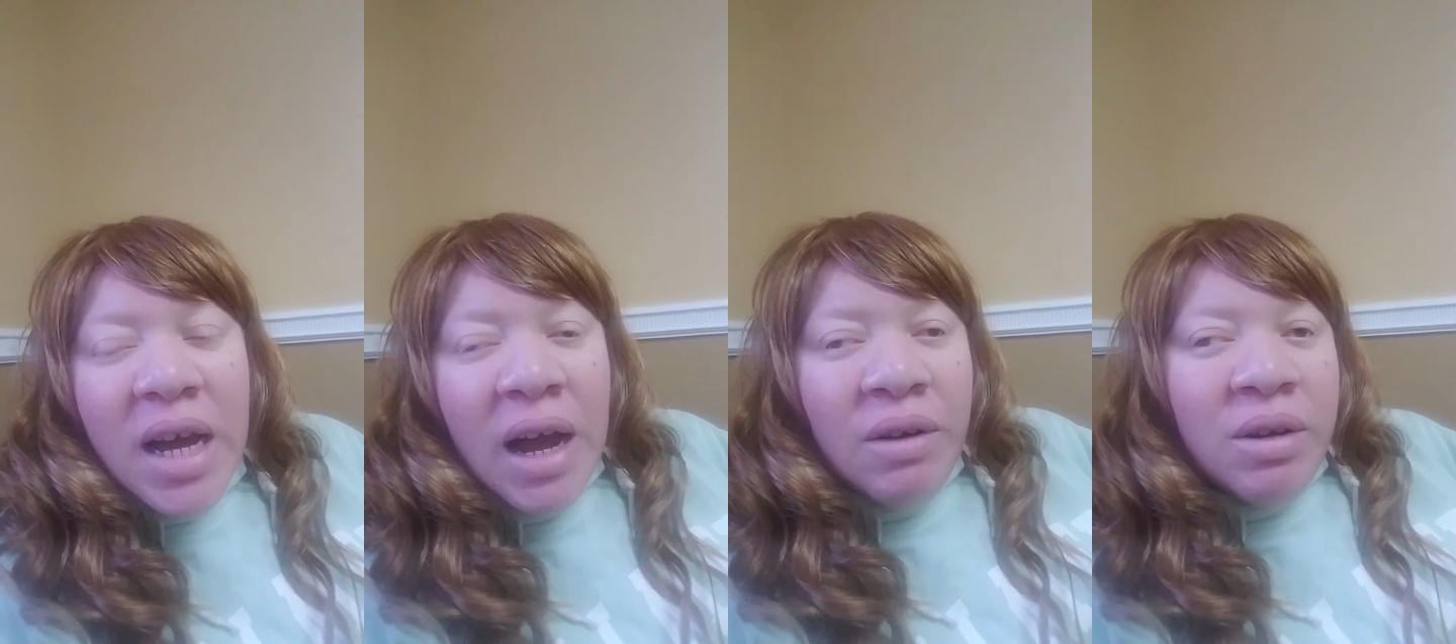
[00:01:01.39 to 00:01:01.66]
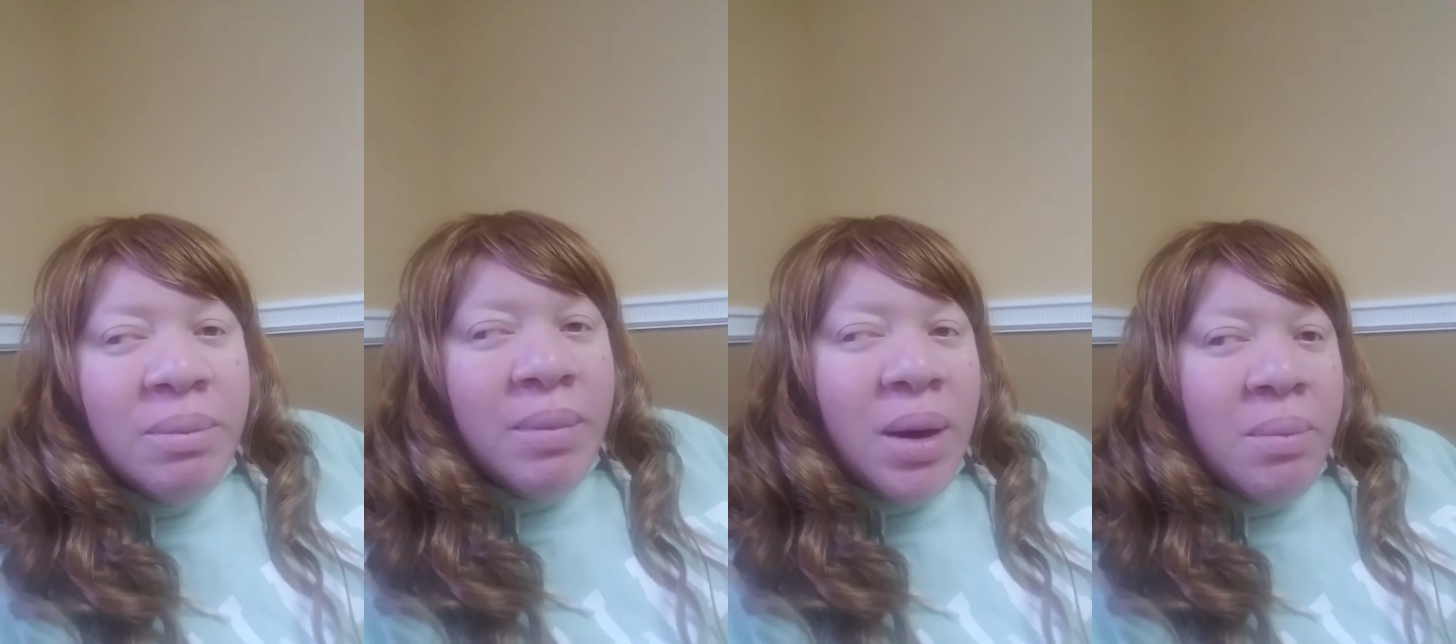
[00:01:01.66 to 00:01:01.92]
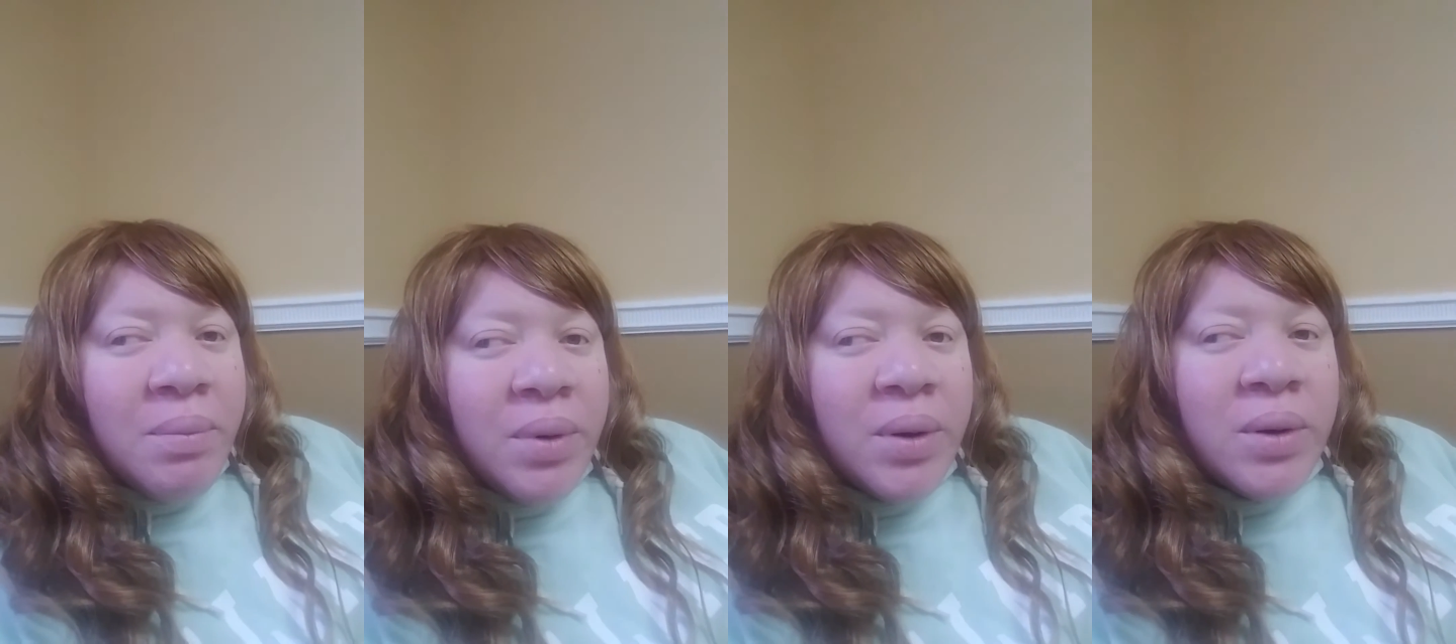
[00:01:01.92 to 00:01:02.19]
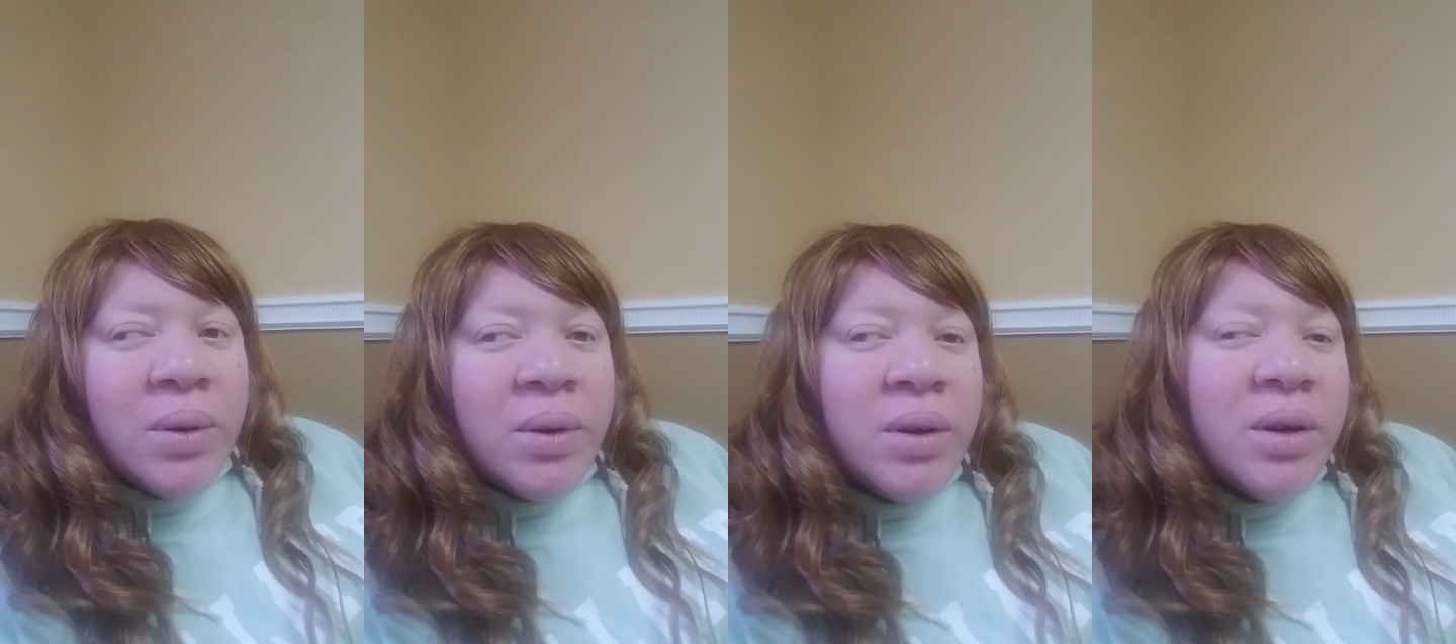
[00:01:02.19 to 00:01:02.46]
I
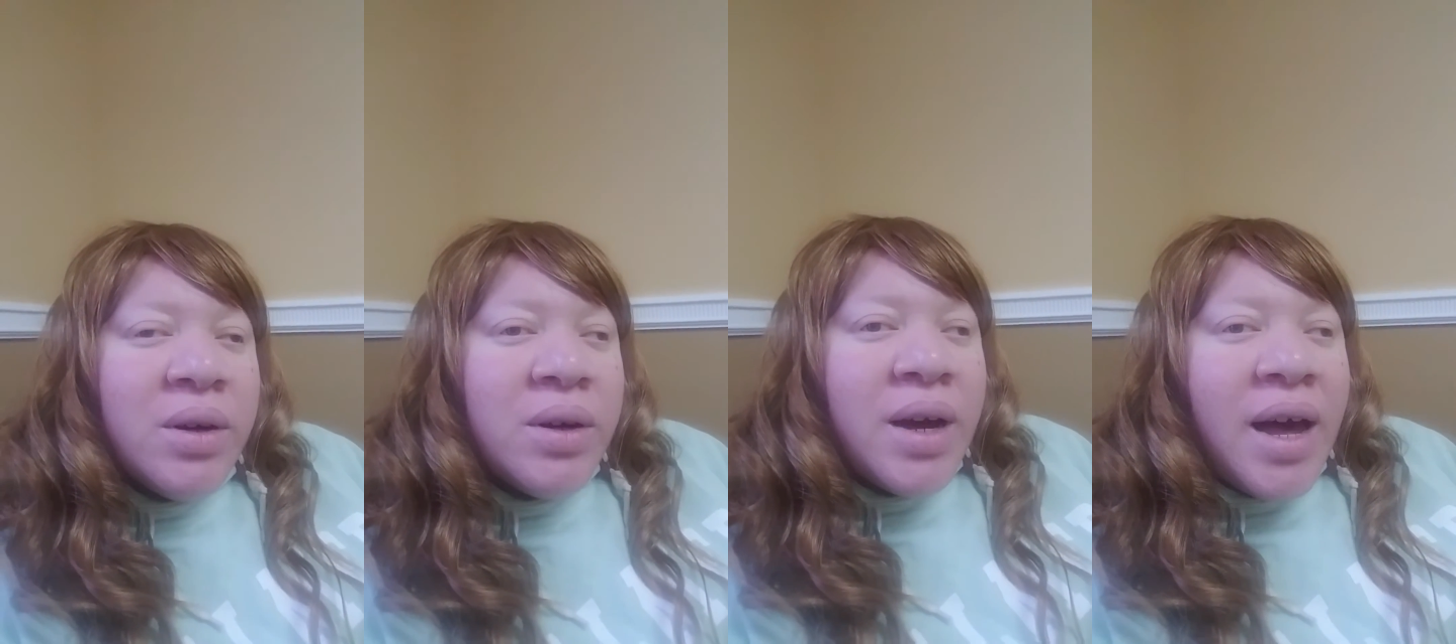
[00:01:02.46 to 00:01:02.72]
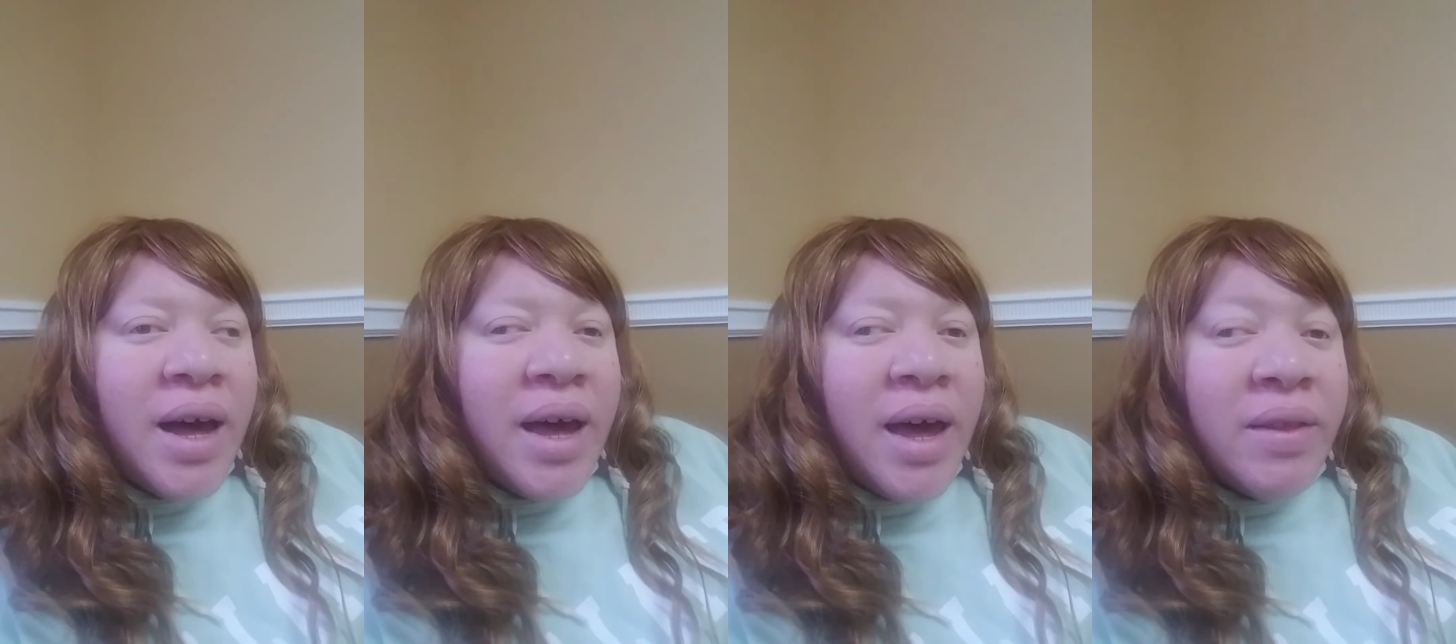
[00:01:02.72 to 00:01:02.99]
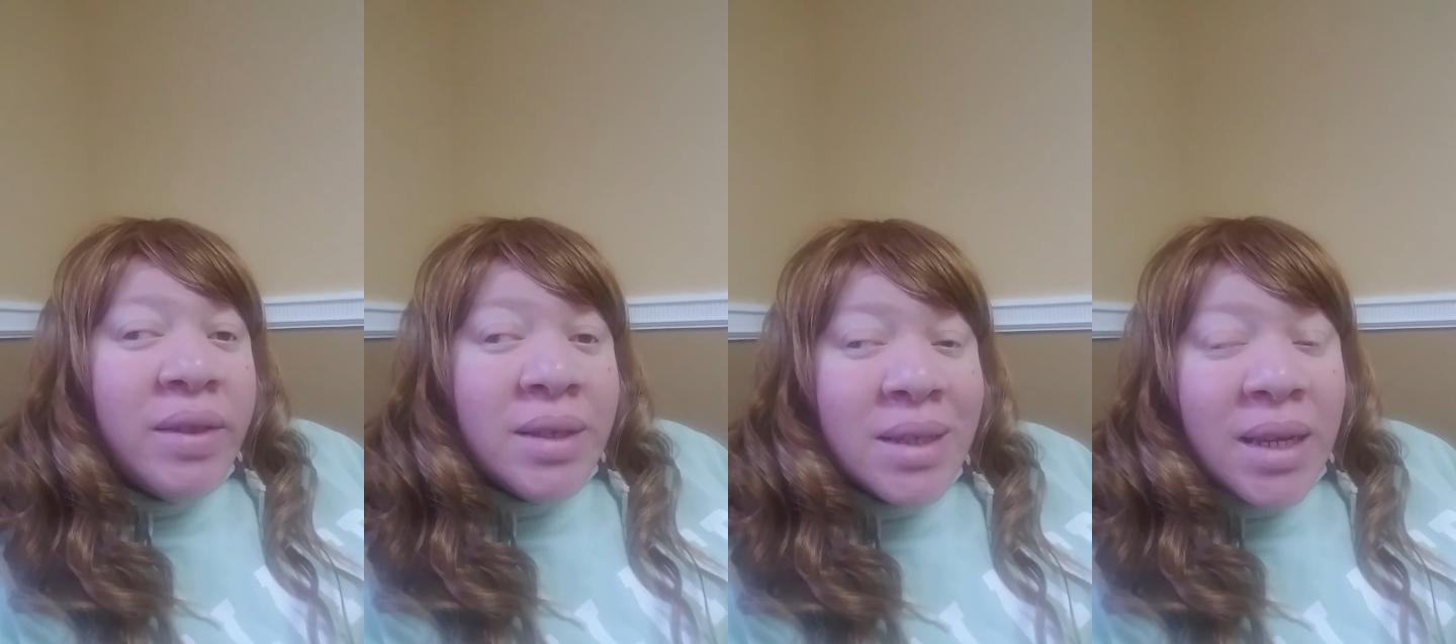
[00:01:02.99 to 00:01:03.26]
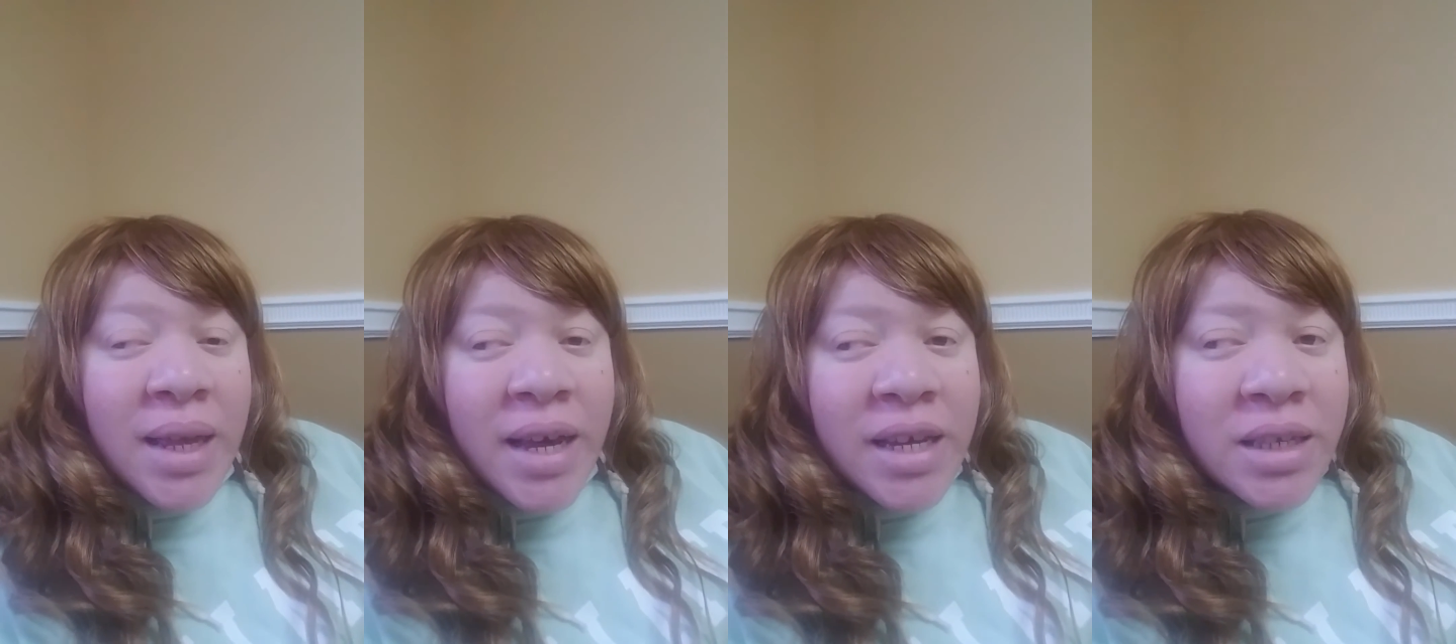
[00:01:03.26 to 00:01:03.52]
remember I had this
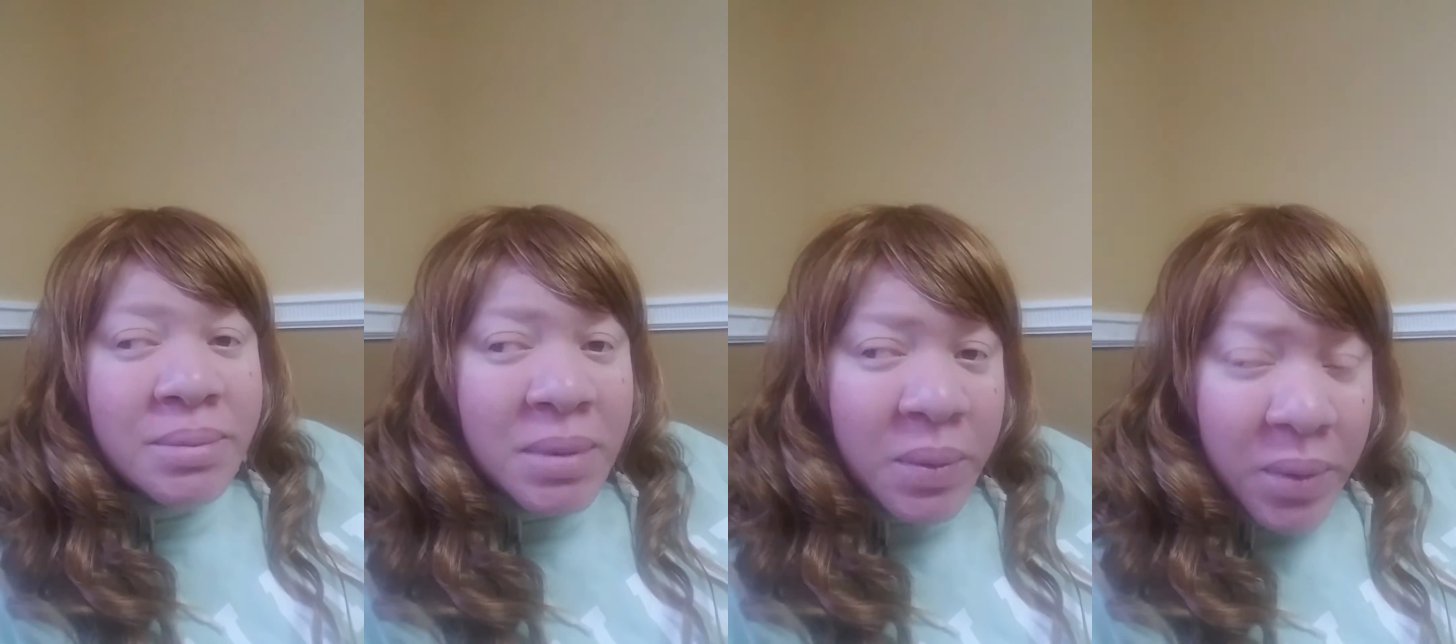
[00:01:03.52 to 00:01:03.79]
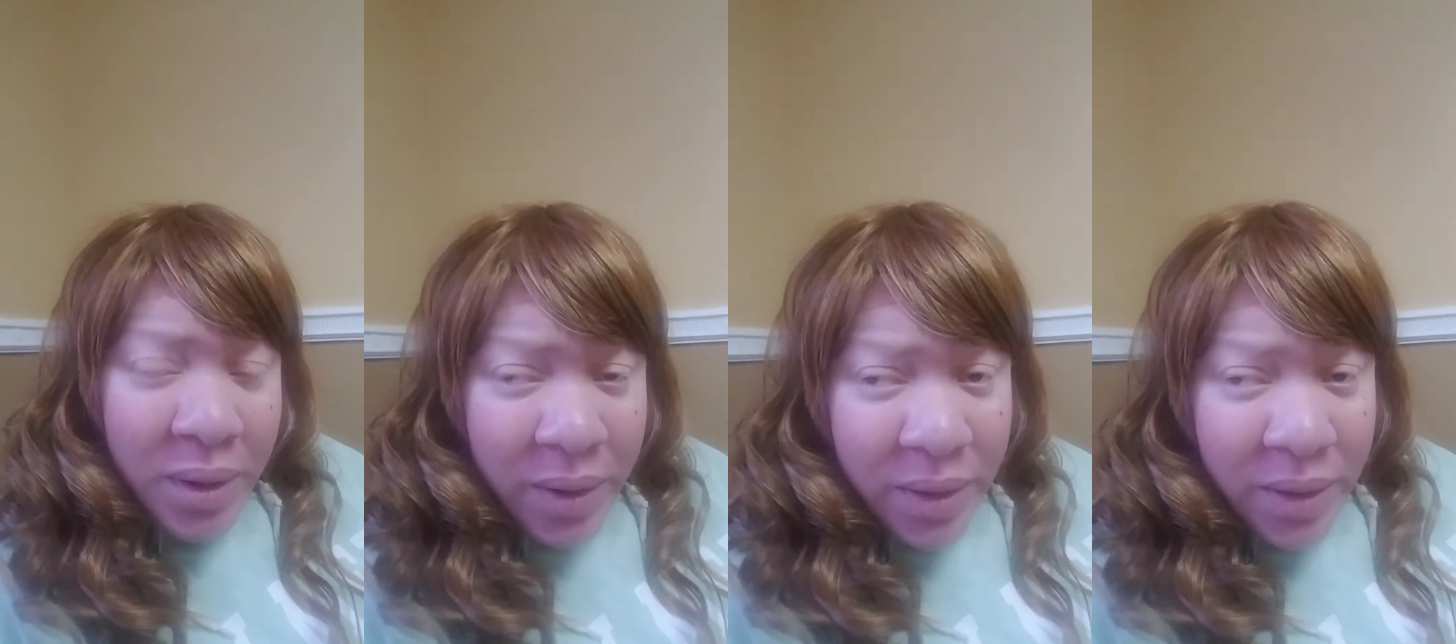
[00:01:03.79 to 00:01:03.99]
classmate when